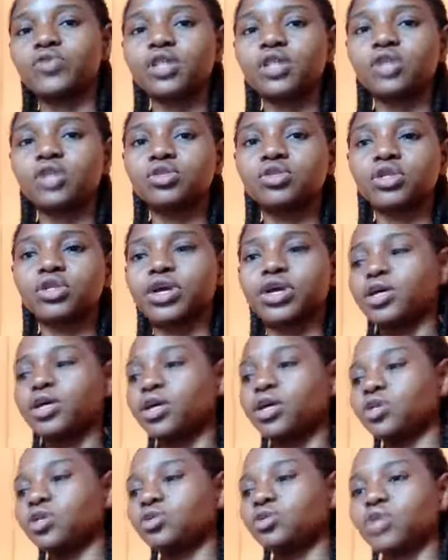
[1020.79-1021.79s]
You can
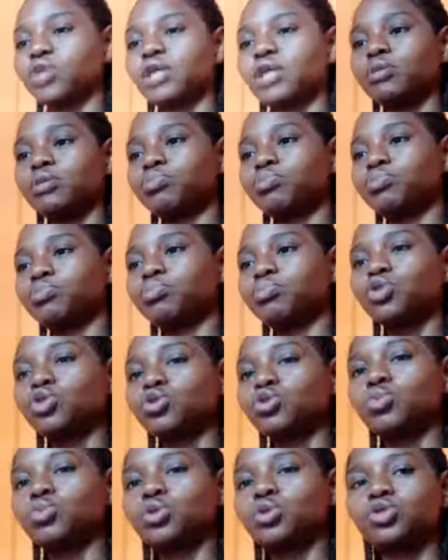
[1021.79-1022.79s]
put both together and
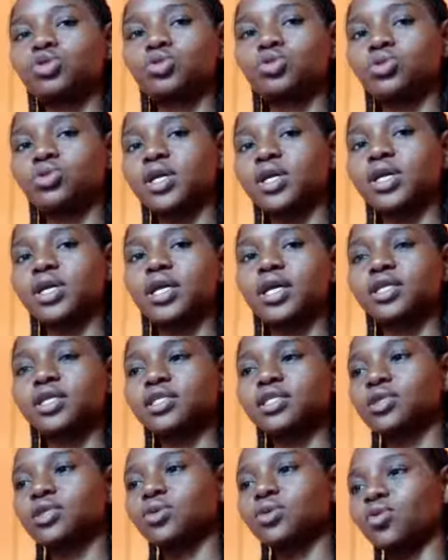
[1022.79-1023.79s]
say, oh, buy these two books
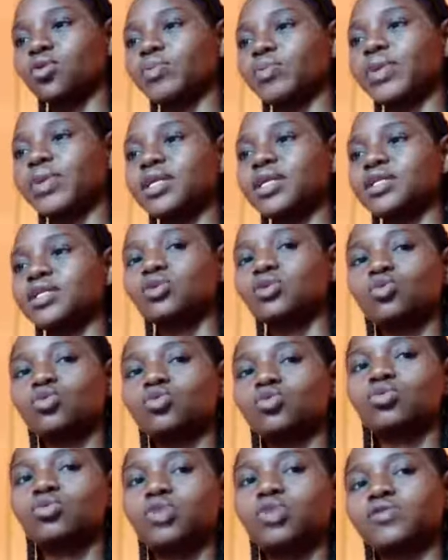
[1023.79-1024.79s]
for
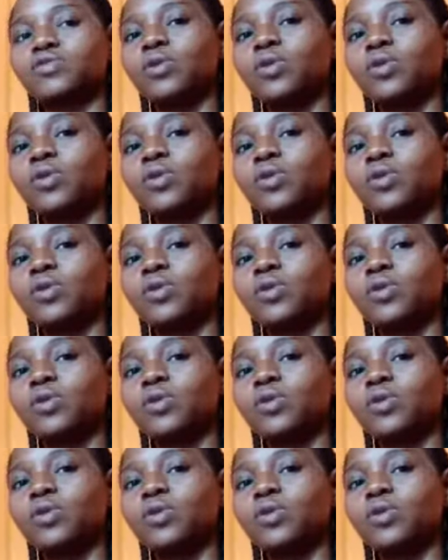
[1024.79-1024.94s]
1,500 only